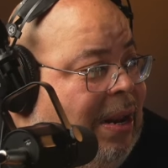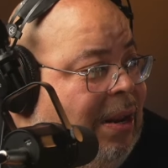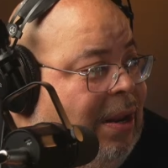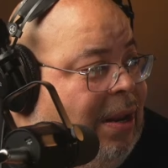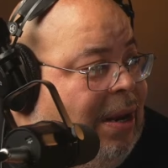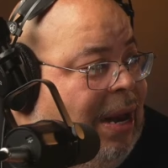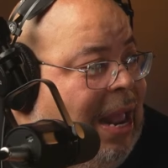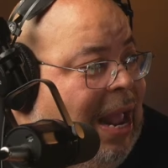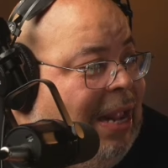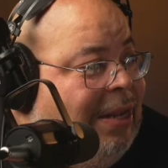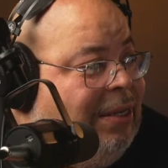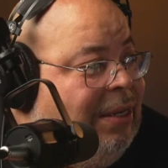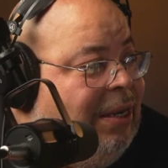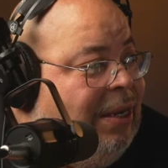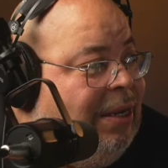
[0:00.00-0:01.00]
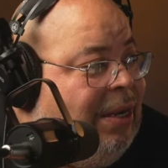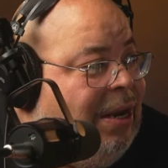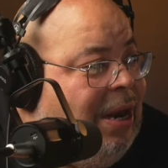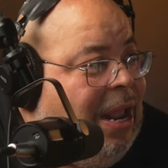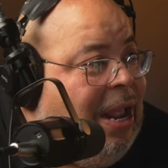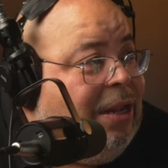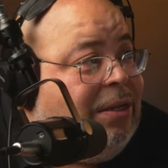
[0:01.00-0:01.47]
Classic,
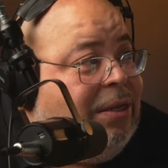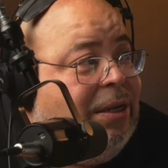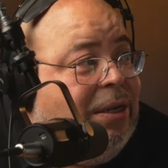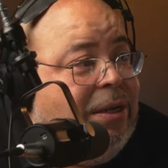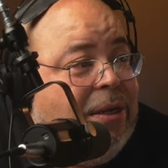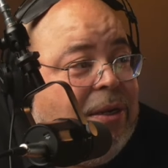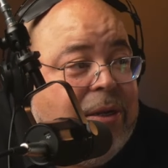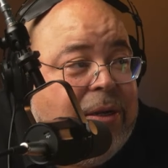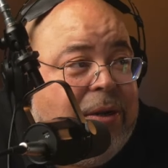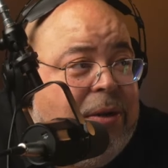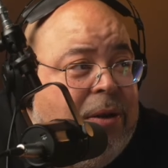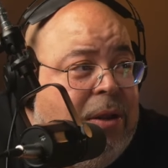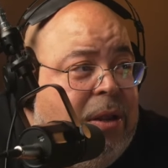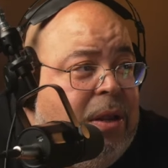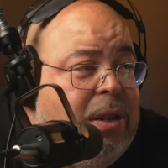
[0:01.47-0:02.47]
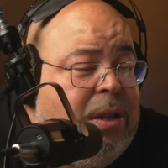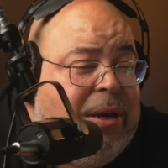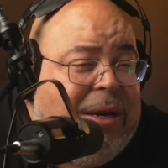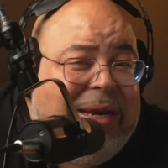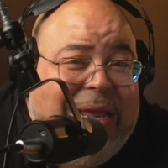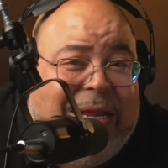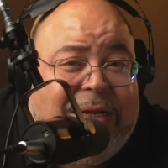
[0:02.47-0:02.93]
classic
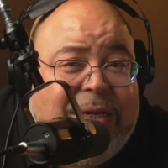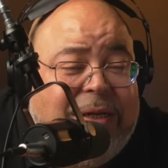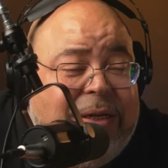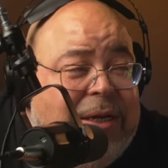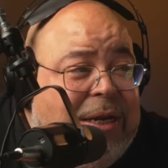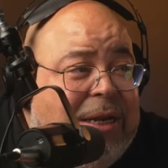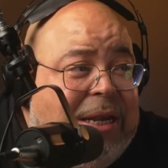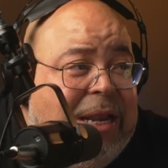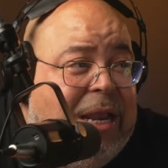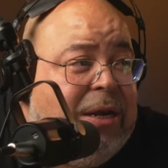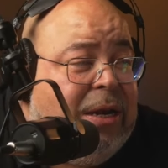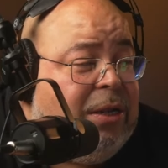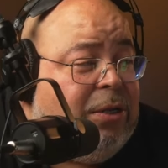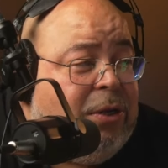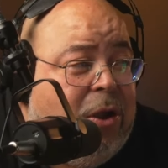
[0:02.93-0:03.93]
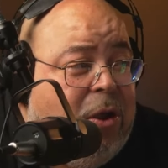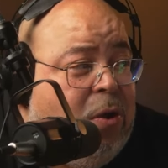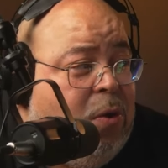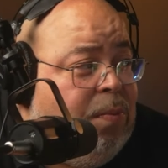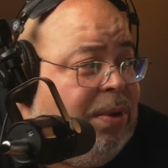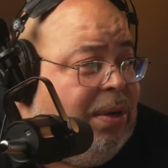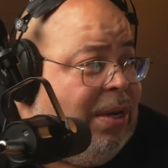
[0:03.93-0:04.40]
legends in the game. That's the
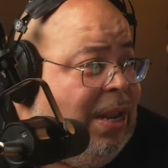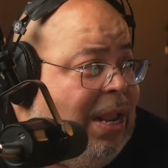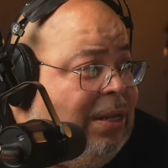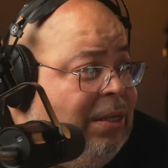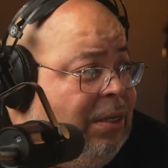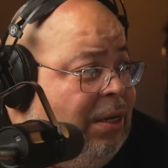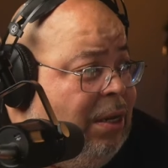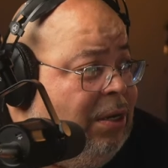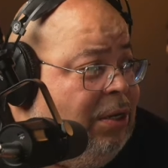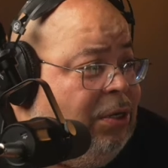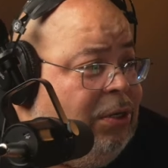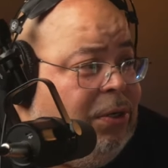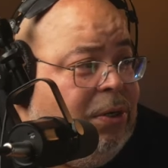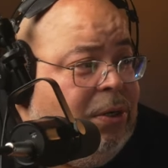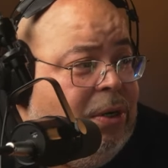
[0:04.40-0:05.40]
homie Daz Dillinger.